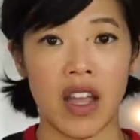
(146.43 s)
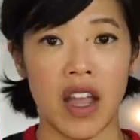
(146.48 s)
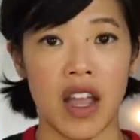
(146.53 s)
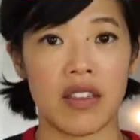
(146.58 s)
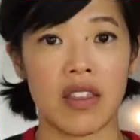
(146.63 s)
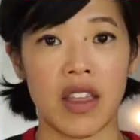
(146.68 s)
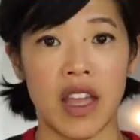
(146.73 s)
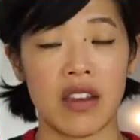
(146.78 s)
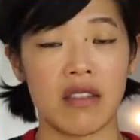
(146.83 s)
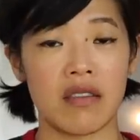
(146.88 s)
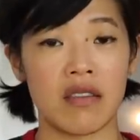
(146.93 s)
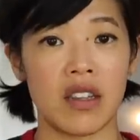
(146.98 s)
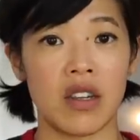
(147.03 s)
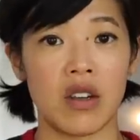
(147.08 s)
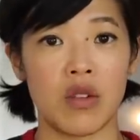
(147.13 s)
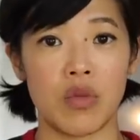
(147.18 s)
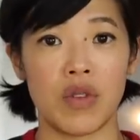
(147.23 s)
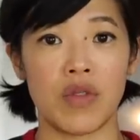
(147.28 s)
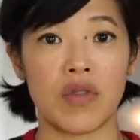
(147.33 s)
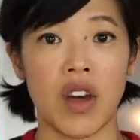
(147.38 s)
And then
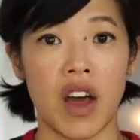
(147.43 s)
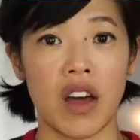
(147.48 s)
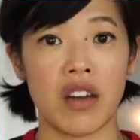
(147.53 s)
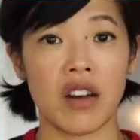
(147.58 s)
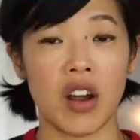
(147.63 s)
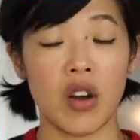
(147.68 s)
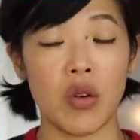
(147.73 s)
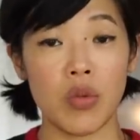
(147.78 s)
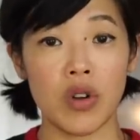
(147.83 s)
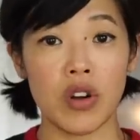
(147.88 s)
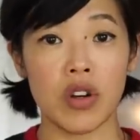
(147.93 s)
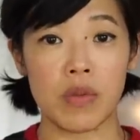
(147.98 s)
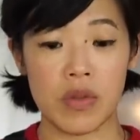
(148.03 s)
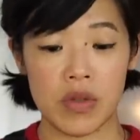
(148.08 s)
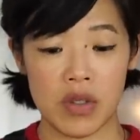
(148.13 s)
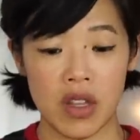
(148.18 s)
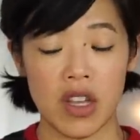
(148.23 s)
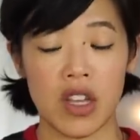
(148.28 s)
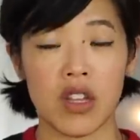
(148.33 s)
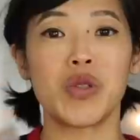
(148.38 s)
we've got our
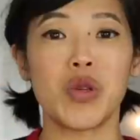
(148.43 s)
worms.